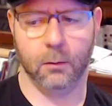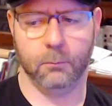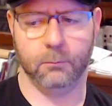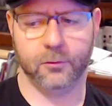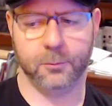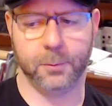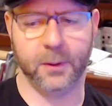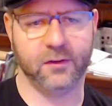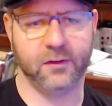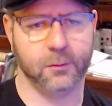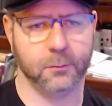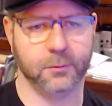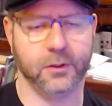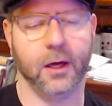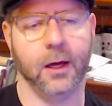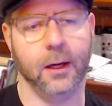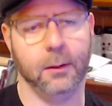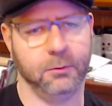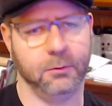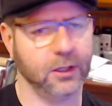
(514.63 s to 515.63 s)
spend some
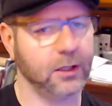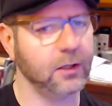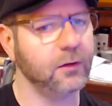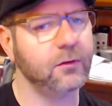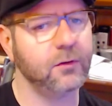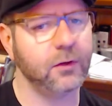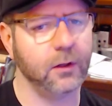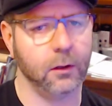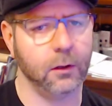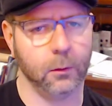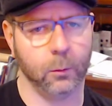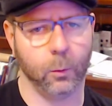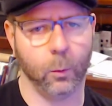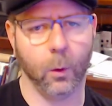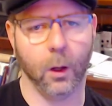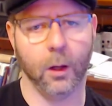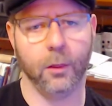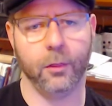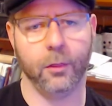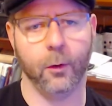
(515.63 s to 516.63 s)
time to consider
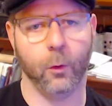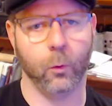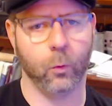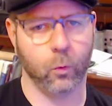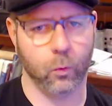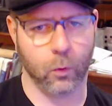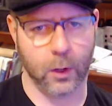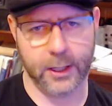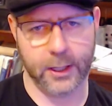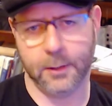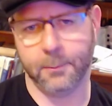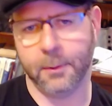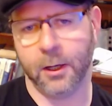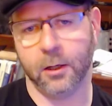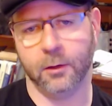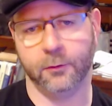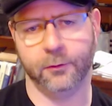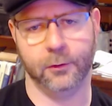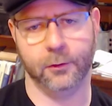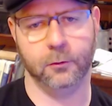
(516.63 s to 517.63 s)
what the right
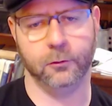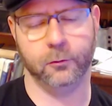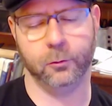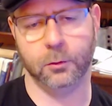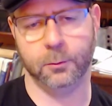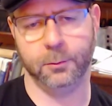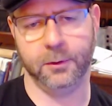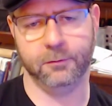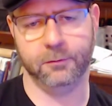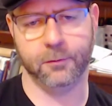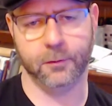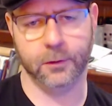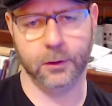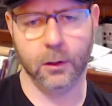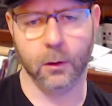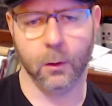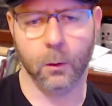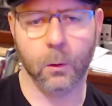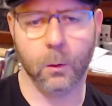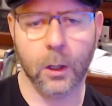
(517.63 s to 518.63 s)
amount of zones would be for
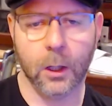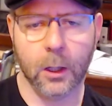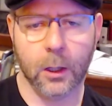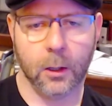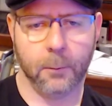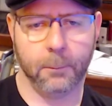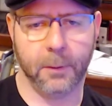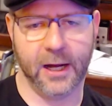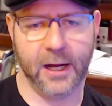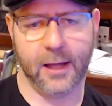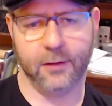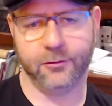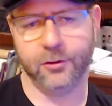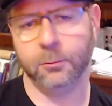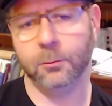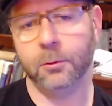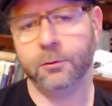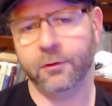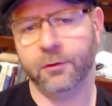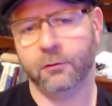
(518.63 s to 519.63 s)
you. But as
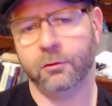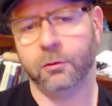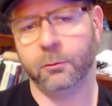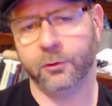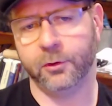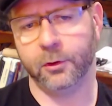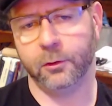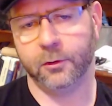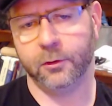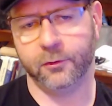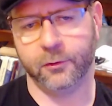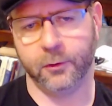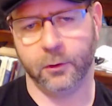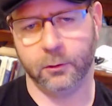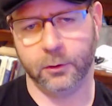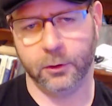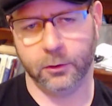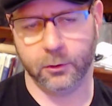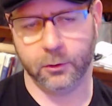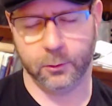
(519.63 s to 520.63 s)
you're moving from zone to
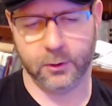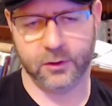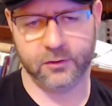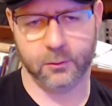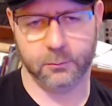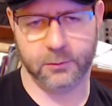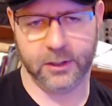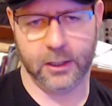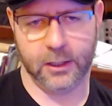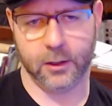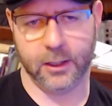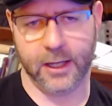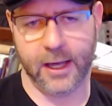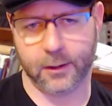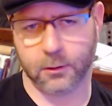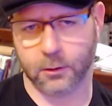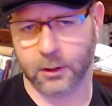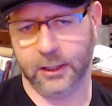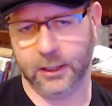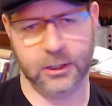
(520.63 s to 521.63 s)
zone, you're doing some data
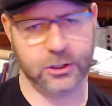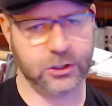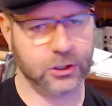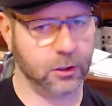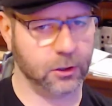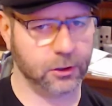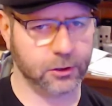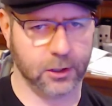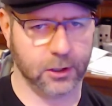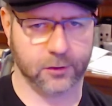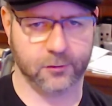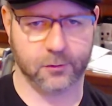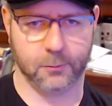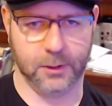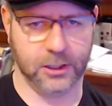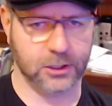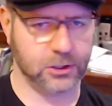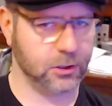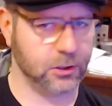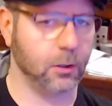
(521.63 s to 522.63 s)
aggregation or
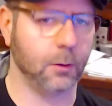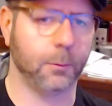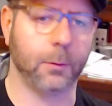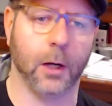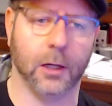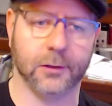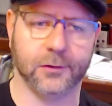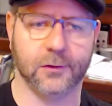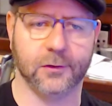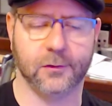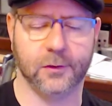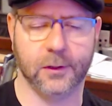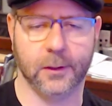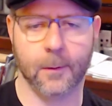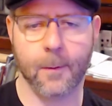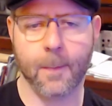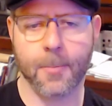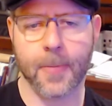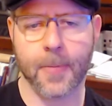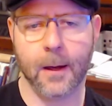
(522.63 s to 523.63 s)
transformation or
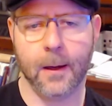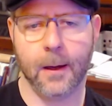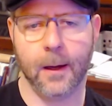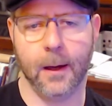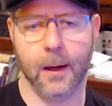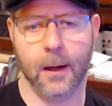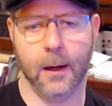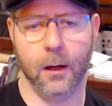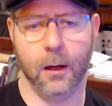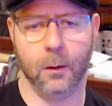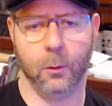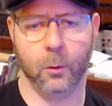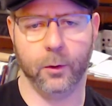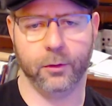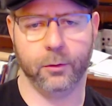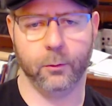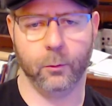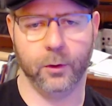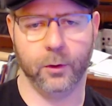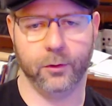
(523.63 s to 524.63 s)
processing
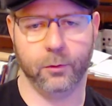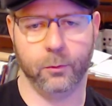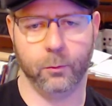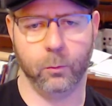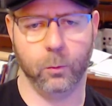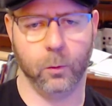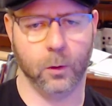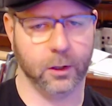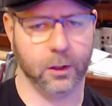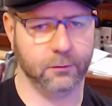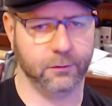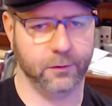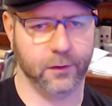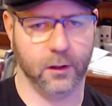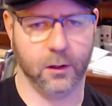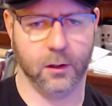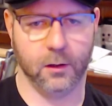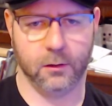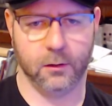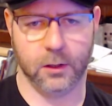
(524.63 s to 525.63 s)
with one of
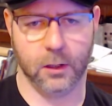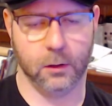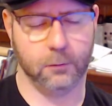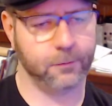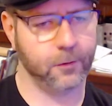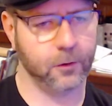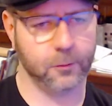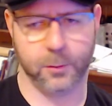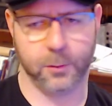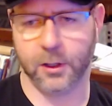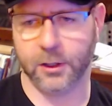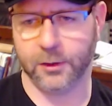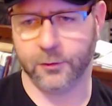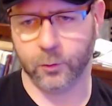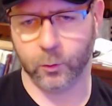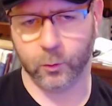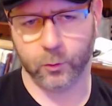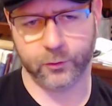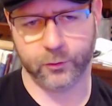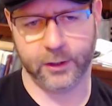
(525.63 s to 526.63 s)
the first-party
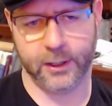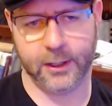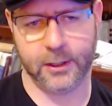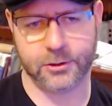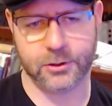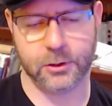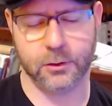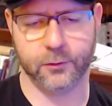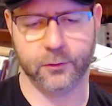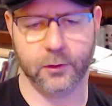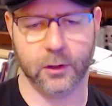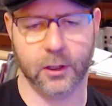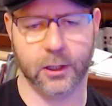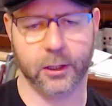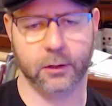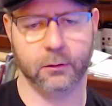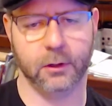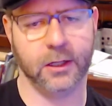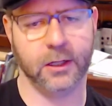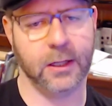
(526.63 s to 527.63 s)
tools in Azure. There's a lot
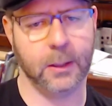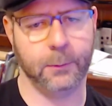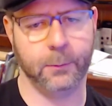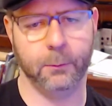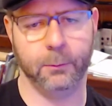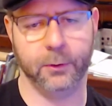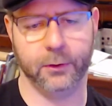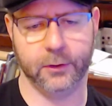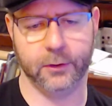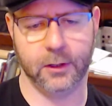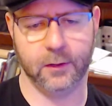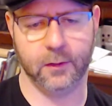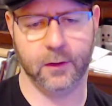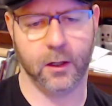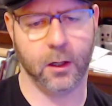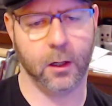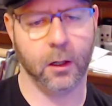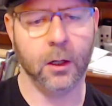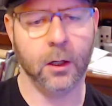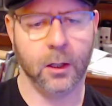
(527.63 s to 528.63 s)
of great capability
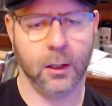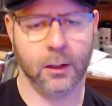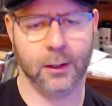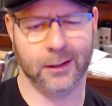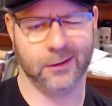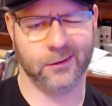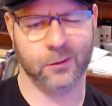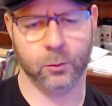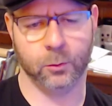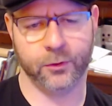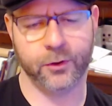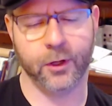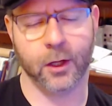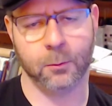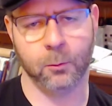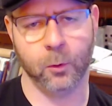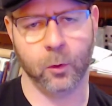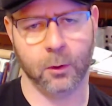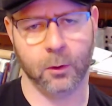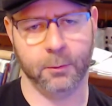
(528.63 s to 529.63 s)
there. Like I said, we'll
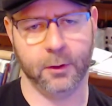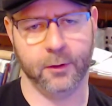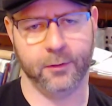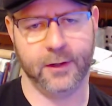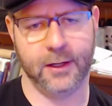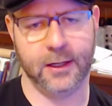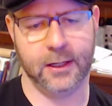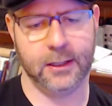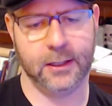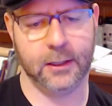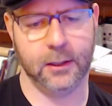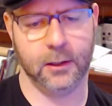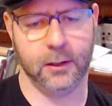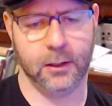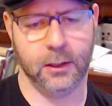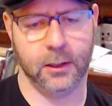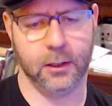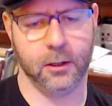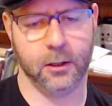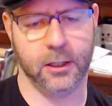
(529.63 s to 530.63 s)
talk more about that
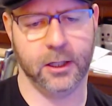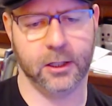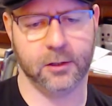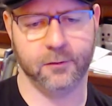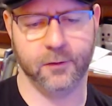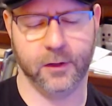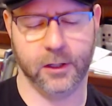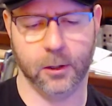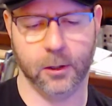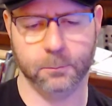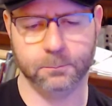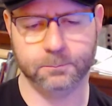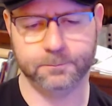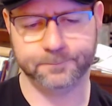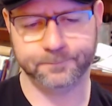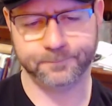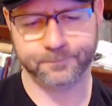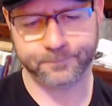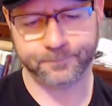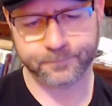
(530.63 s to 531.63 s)
in our next video.
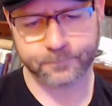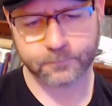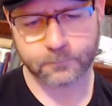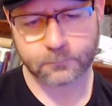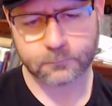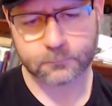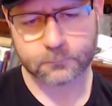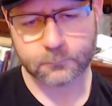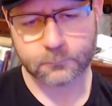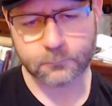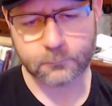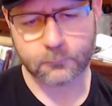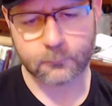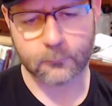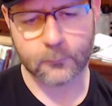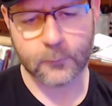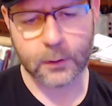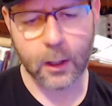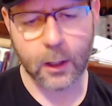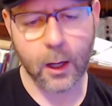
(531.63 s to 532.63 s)

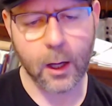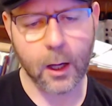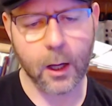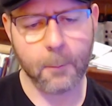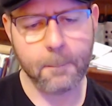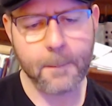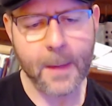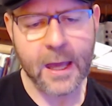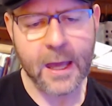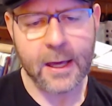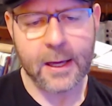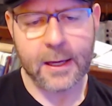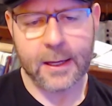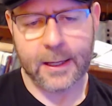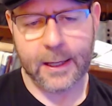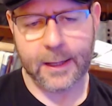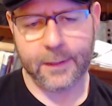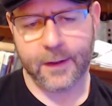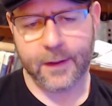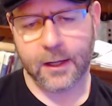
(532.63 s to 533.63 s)

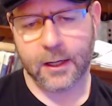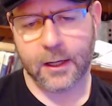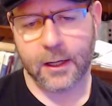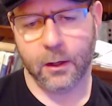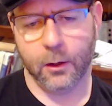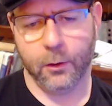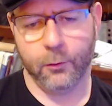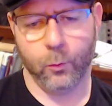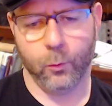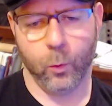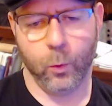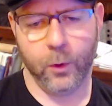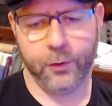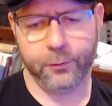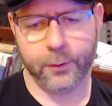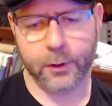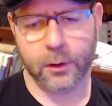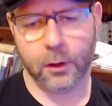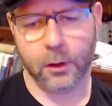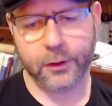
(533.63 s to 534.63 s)
And then with
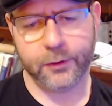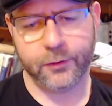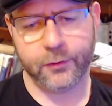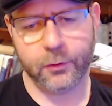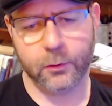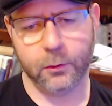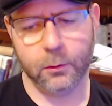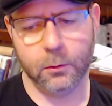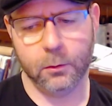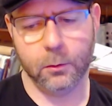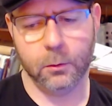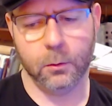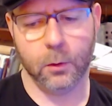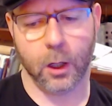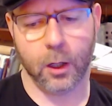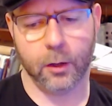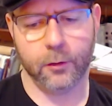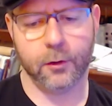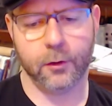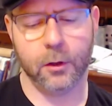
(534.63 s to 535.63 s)
regard to
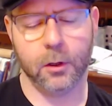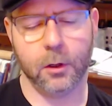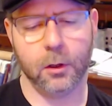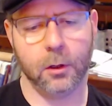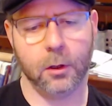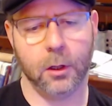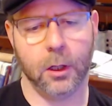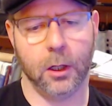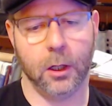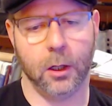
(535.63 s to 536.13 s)
other